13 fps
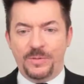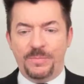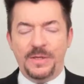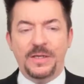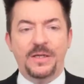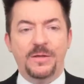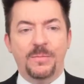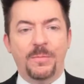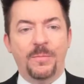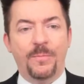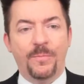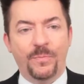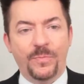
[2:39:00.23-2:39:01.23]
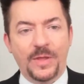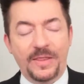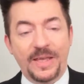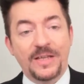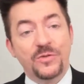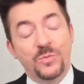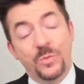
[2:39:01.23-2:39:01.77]
medium, and
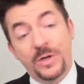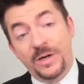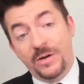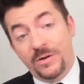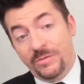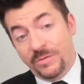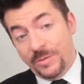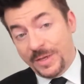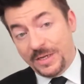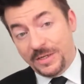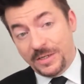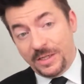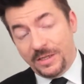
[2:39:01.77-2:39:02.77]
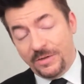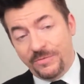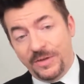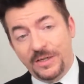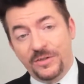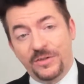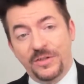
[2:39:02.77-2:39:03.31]
that's where the Mandela
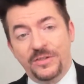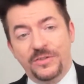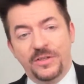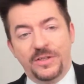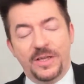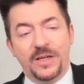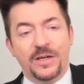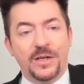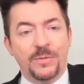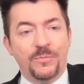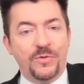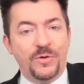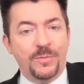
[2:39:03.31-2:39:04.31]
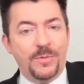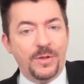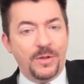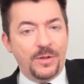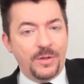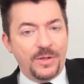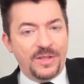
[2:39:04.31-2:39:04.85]
effect and things like that come from.
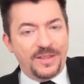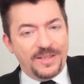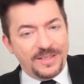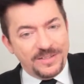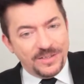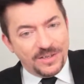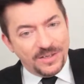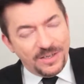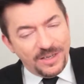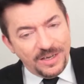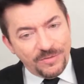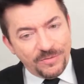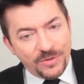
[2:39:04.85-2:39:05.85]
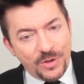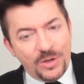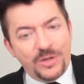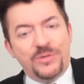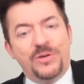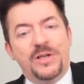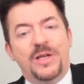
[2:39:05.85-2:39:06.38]
That's a kind of
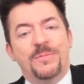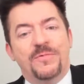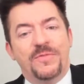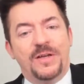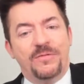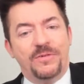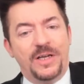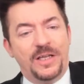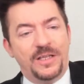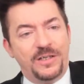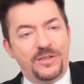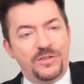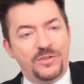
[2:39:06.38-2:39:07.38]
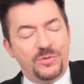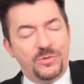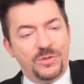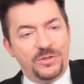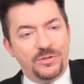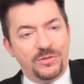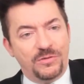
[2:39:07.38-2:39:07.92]
conjuring up of that reality
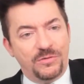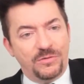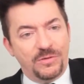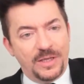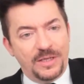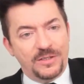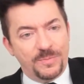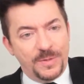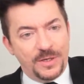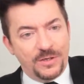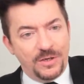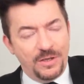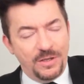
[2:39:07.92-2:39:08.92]
distortion aspect.